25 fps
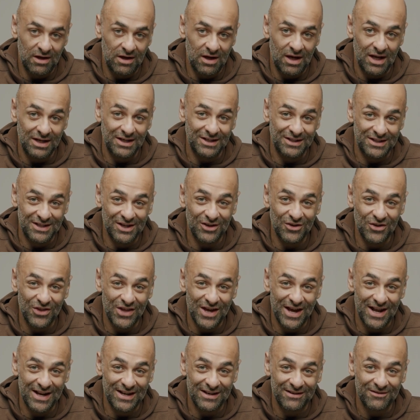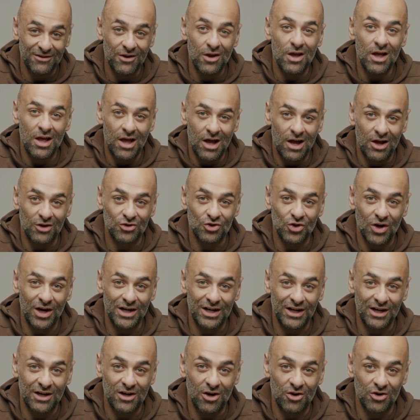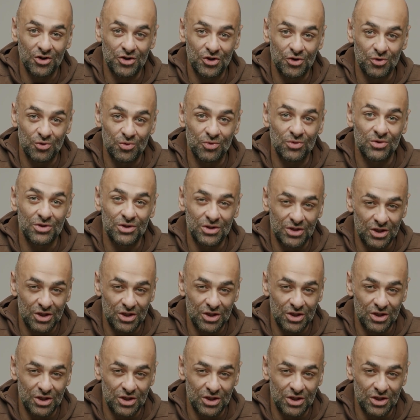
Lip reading: And until then, I'll try and encourage you